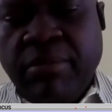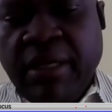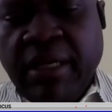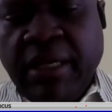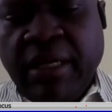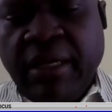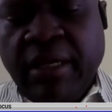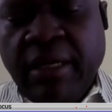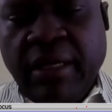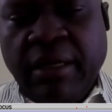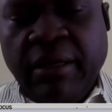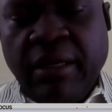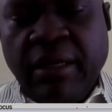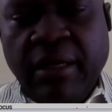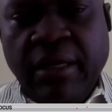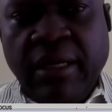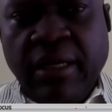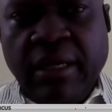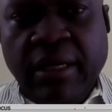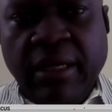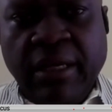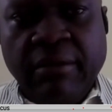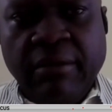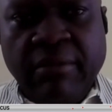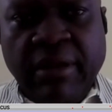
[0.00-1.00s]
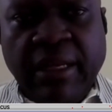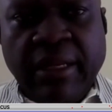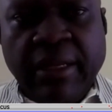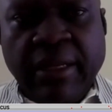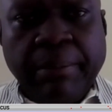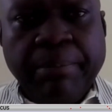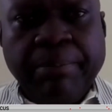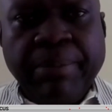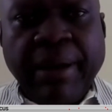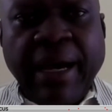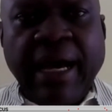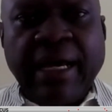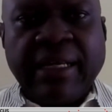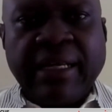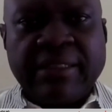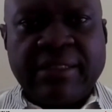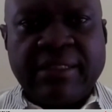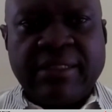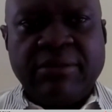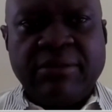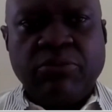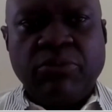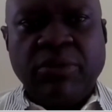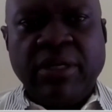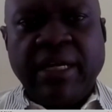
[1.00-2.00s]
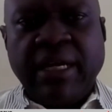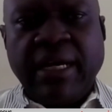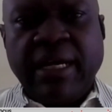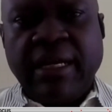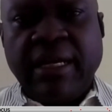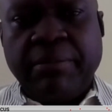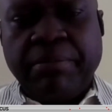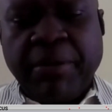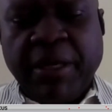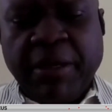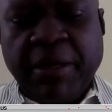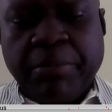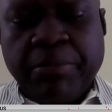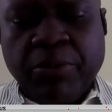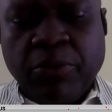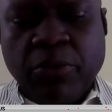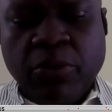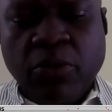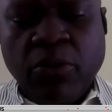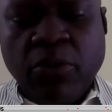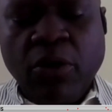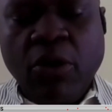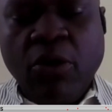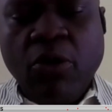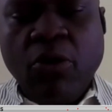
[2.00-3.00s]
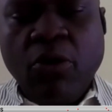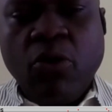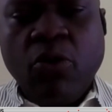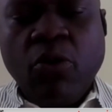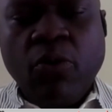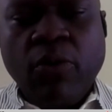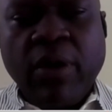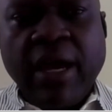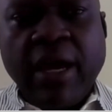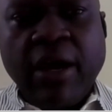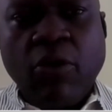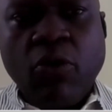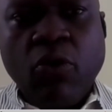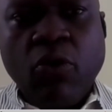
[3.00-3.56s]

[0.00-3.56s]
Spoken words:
in the past, we had people who were